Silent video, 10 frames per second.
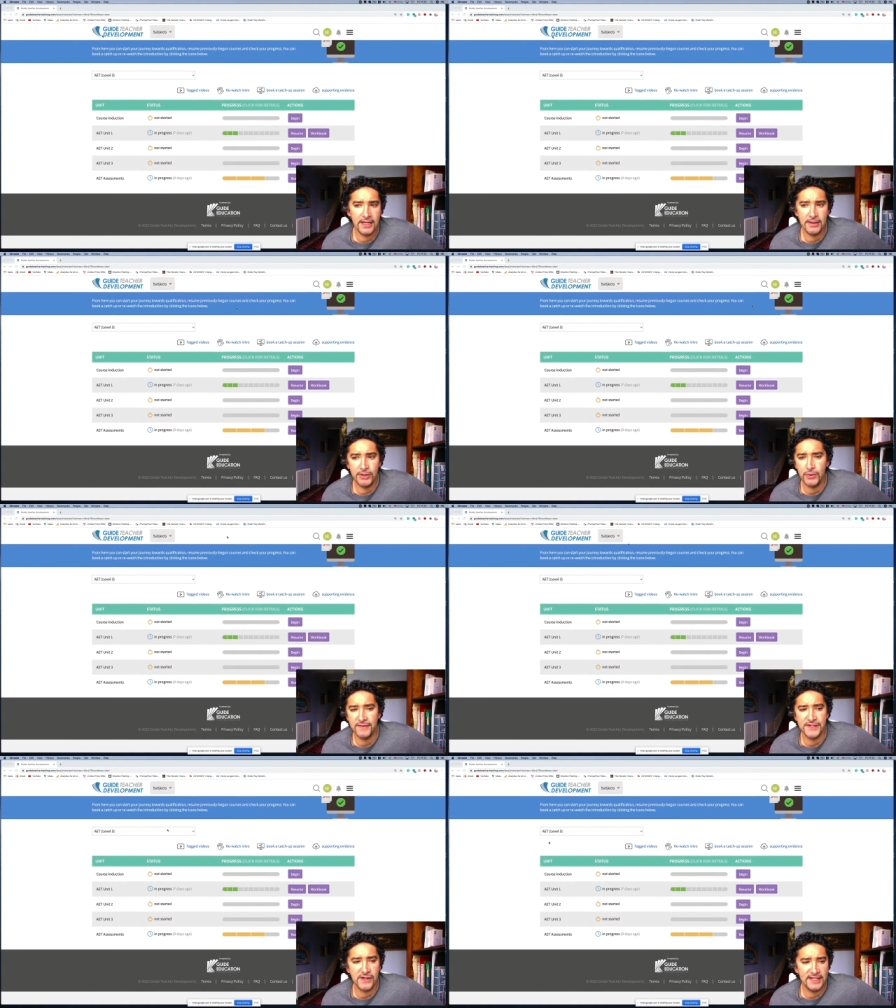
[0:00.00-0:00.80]
you will have
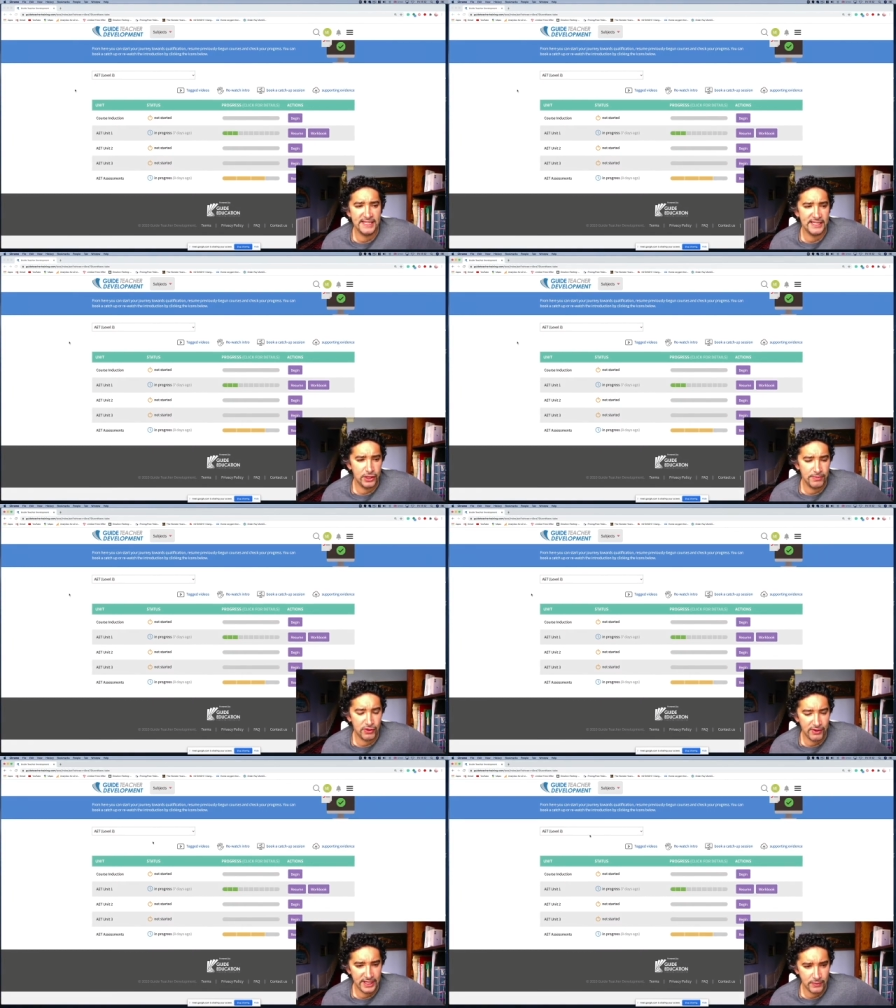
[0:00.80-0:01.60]
signed in and you'll be
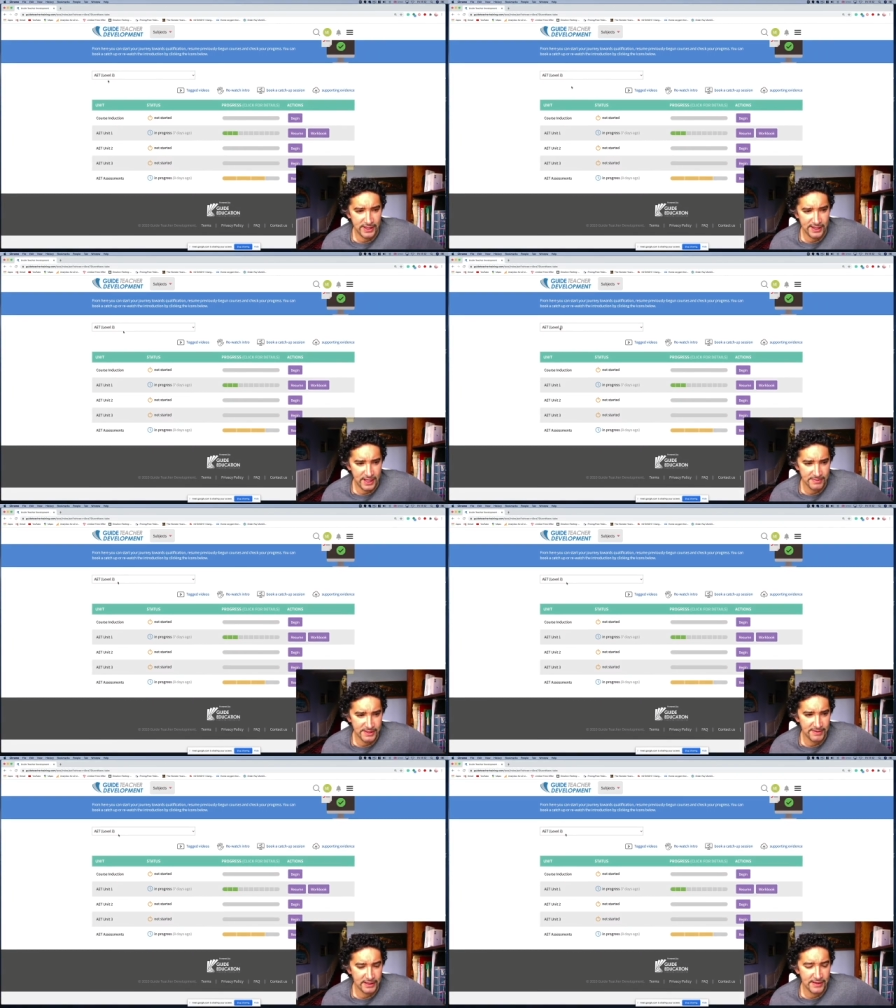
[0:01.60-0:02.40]
greeted with
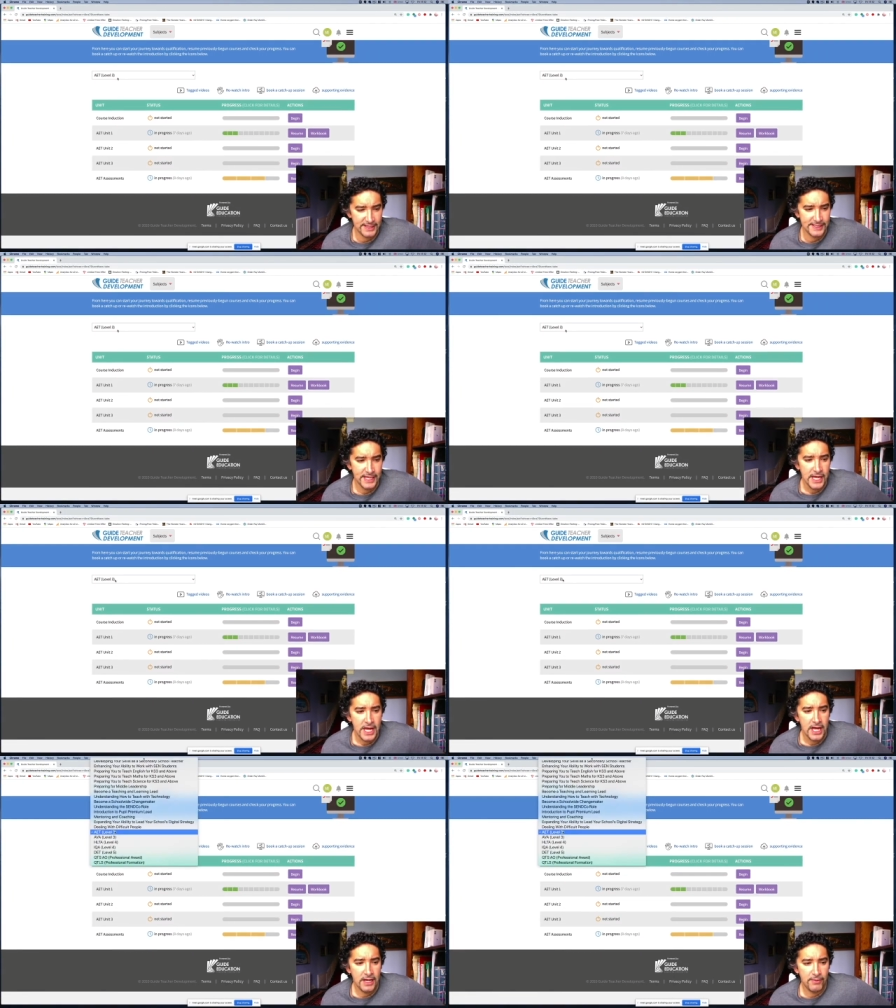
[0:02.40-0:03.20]
something like this.
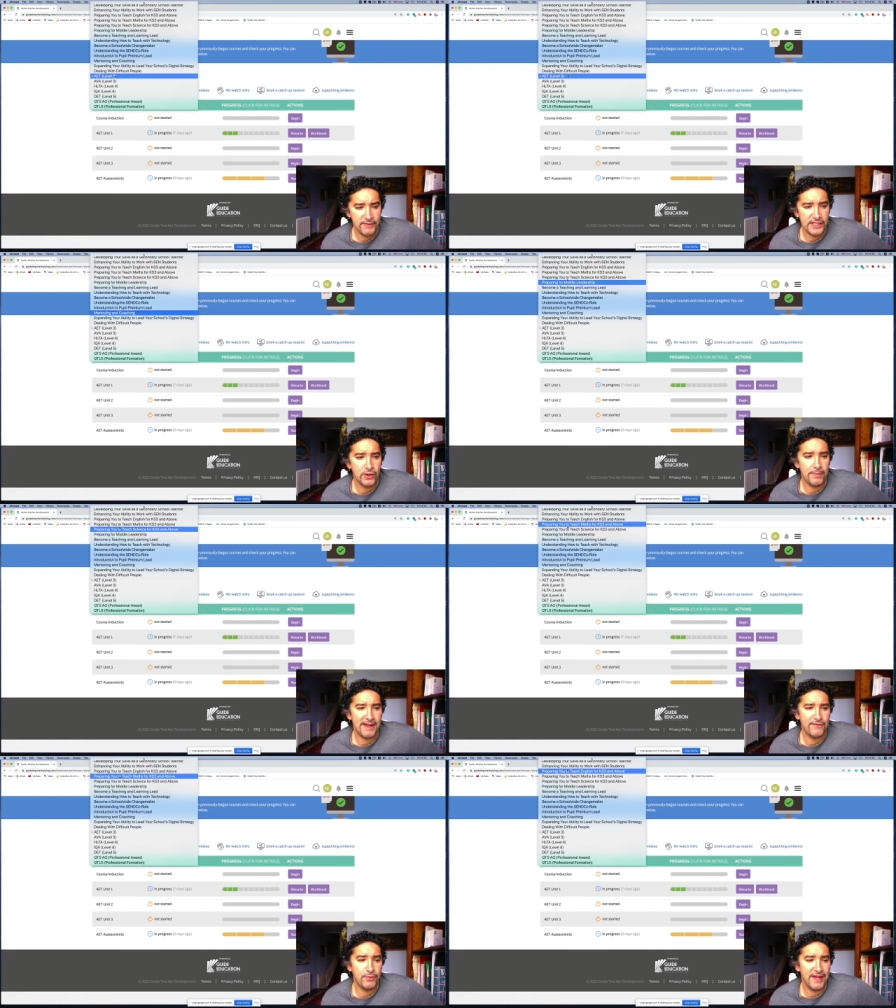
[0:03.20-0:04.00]
Obviously on our
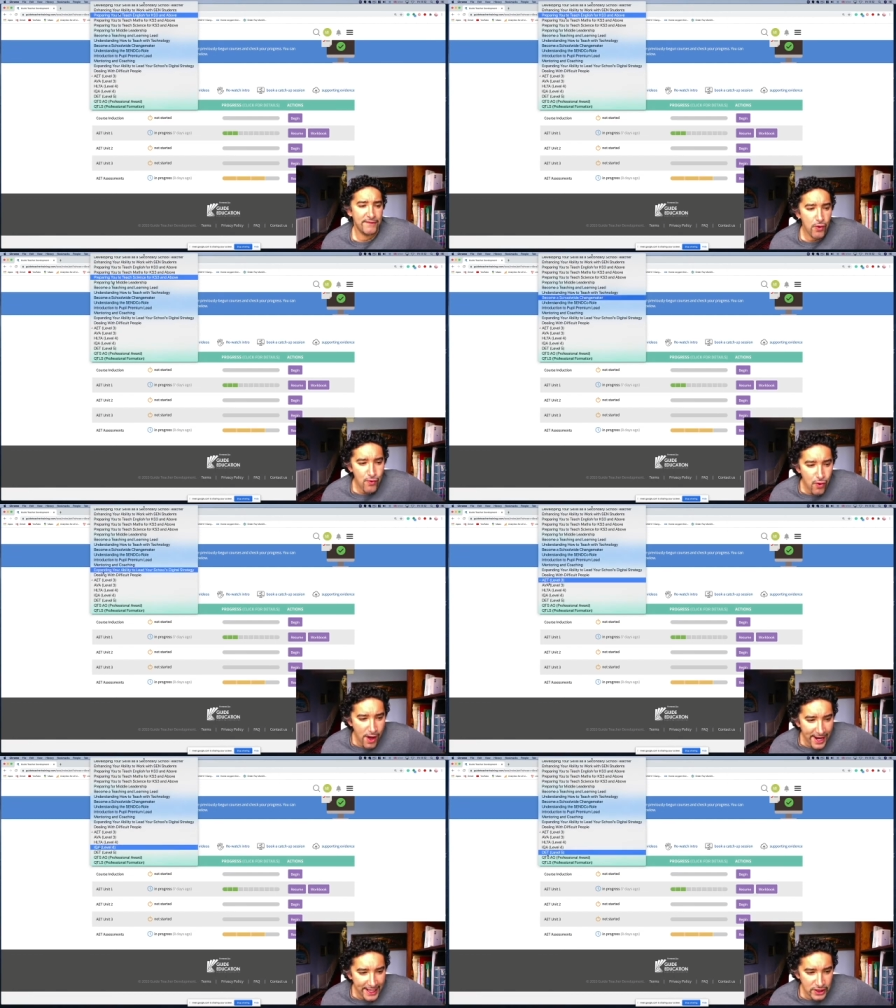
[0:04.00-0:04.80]
platform we have a
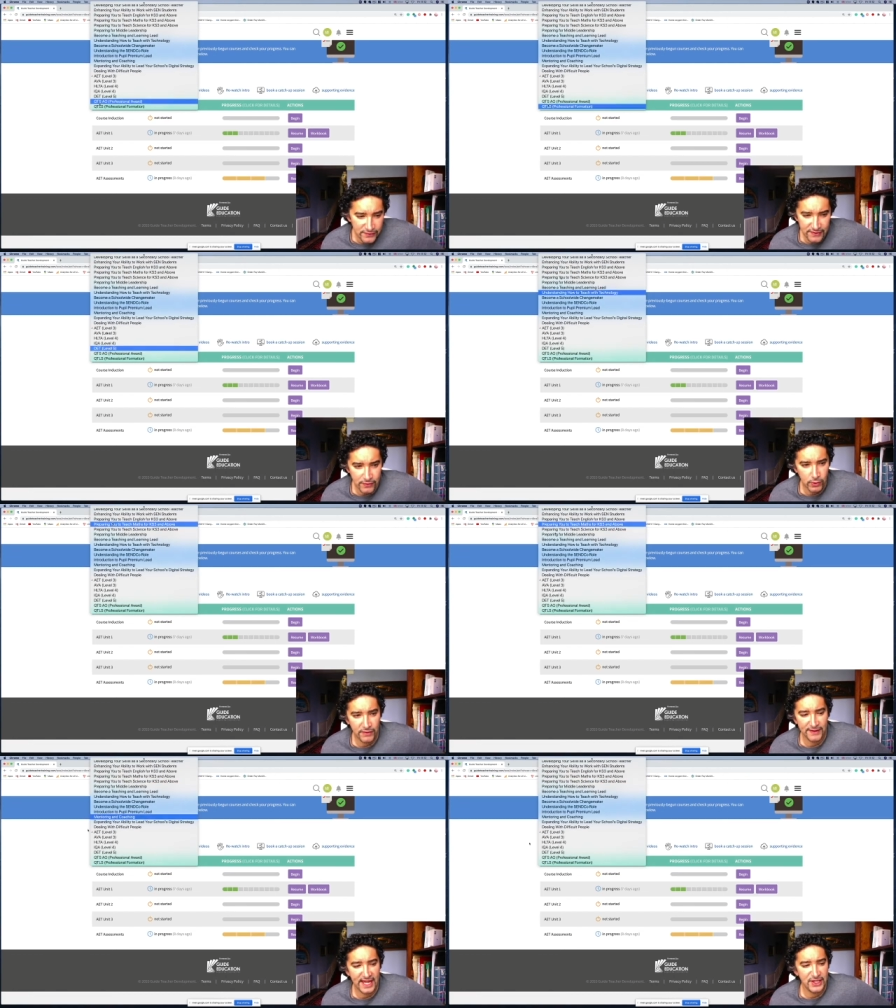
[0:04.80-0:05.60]
range of different
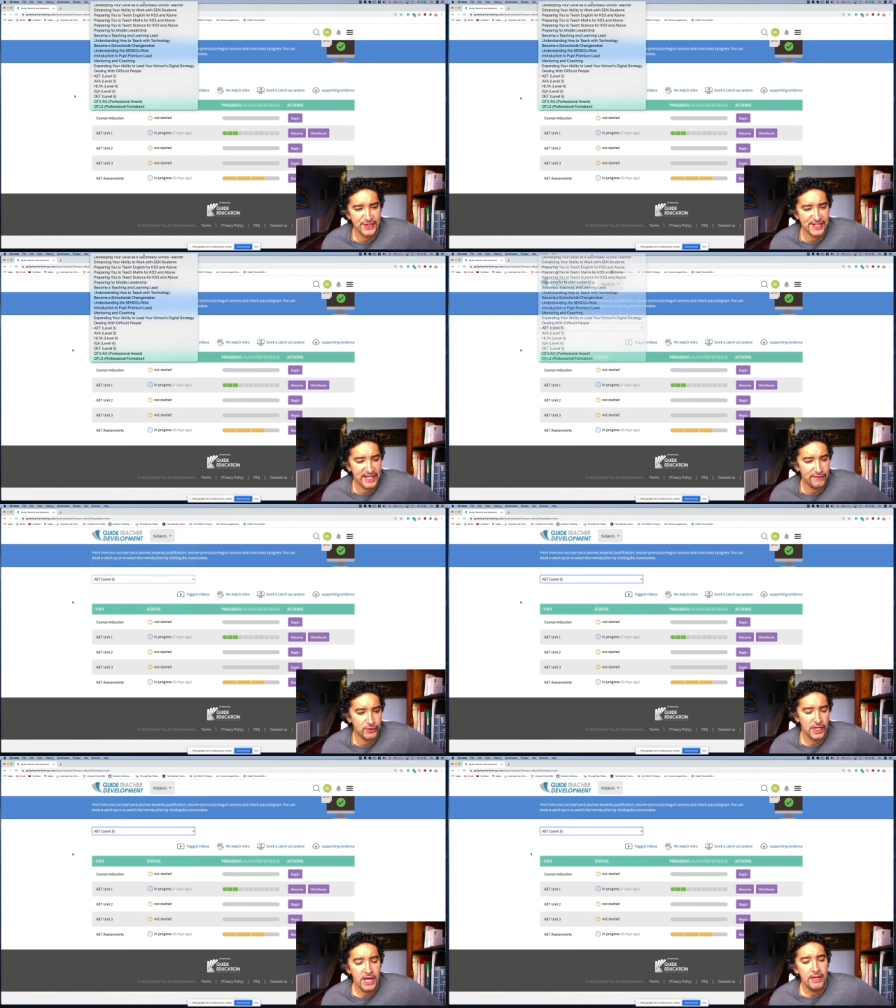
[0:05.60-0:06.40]
qualifications and levels,
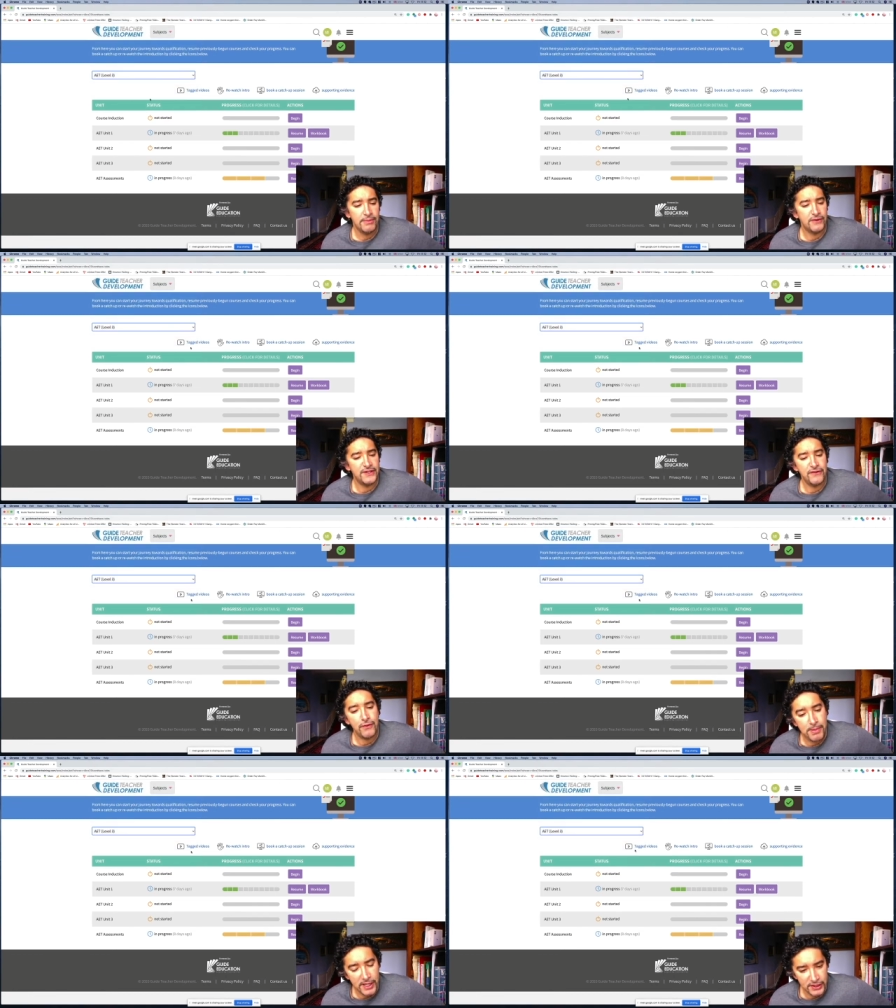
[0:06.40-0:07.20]
but obviously if you
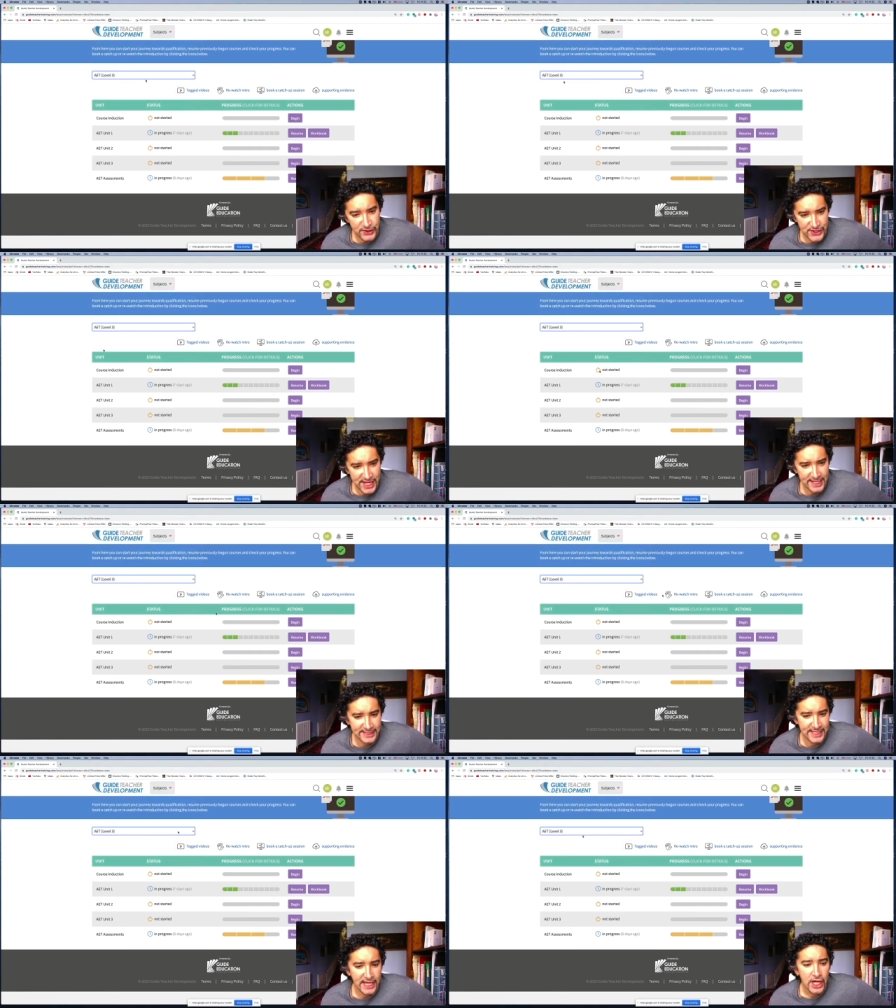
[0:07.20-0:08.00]
purchase the AET,
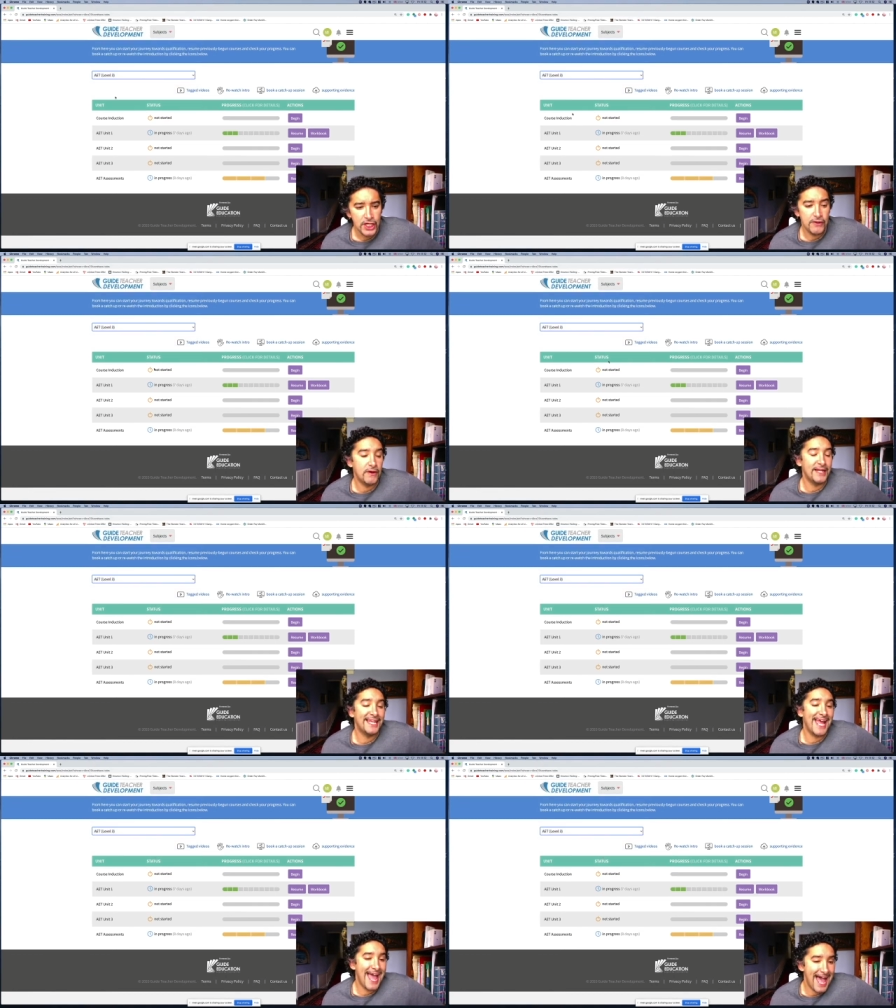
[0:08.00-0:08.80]
you're only going
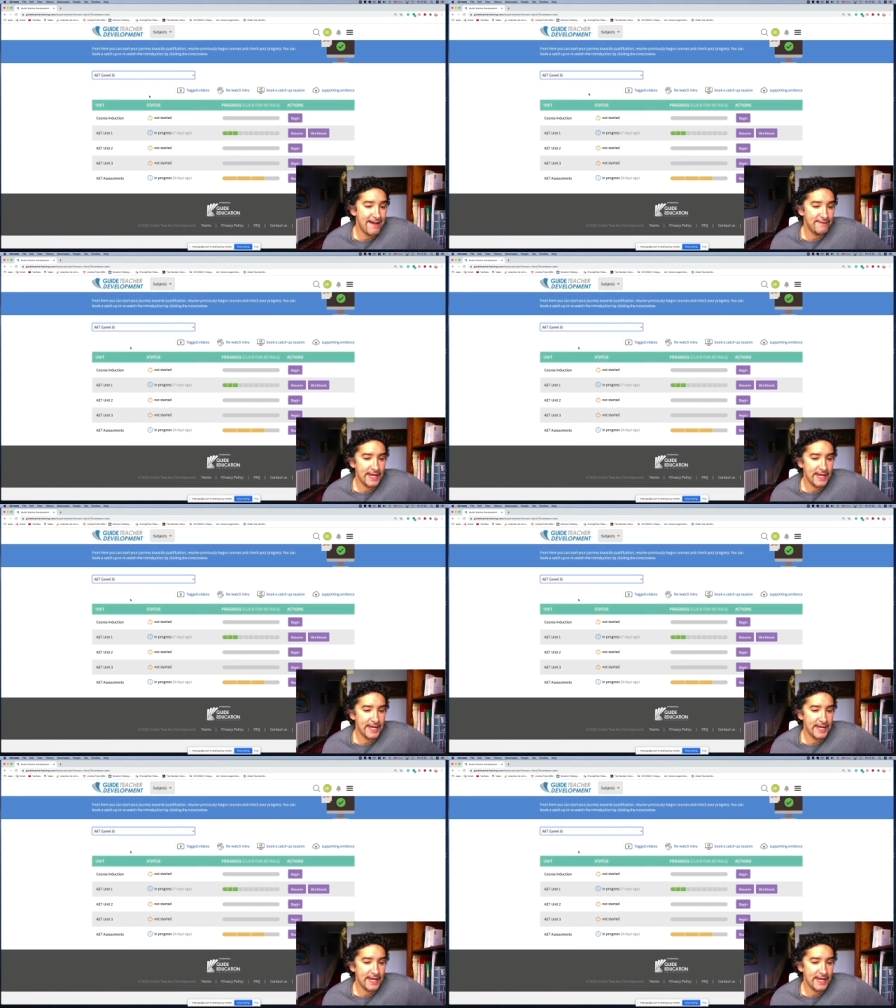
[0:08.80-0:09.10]
to have the